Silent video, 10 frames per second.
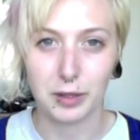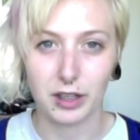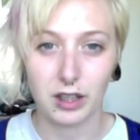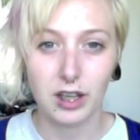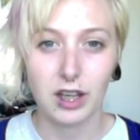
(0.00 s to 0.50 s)

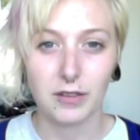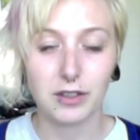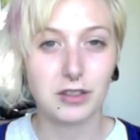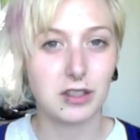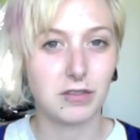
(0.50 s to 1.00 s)
but if
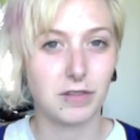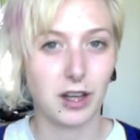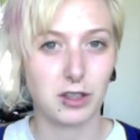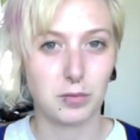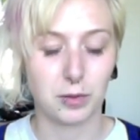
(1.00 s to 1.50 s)
there's an
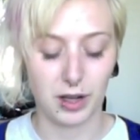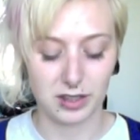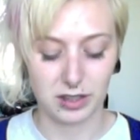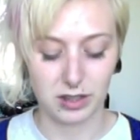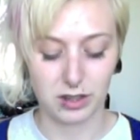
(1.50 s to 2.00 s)
infection
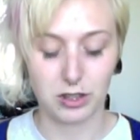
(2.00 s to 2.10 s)
present,